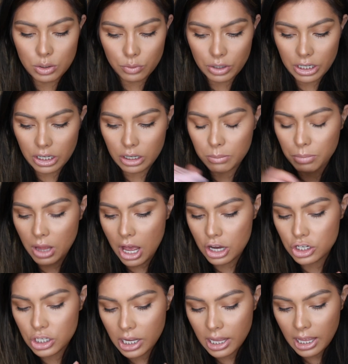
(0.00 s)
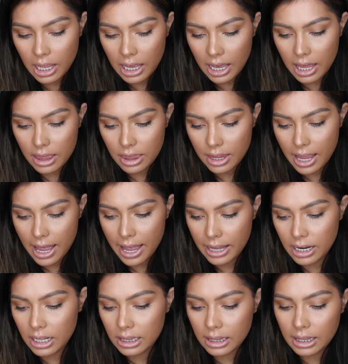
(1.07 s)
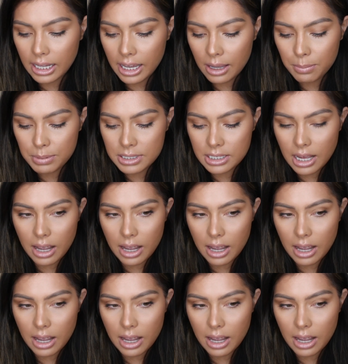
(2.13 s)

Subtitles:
a really good blush. And then lips,